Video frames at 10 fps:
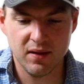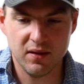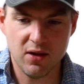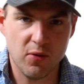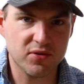
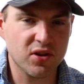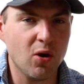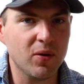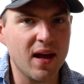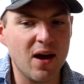You know, it's
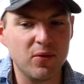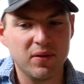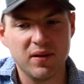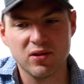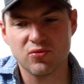cold
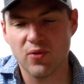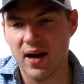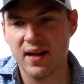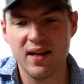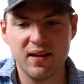out, it's
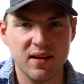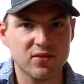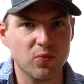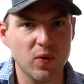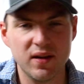rainy,
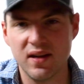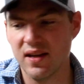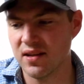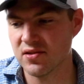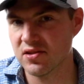it's
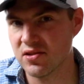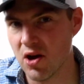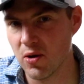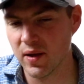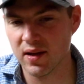windy, it's
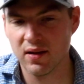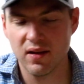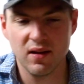snowing.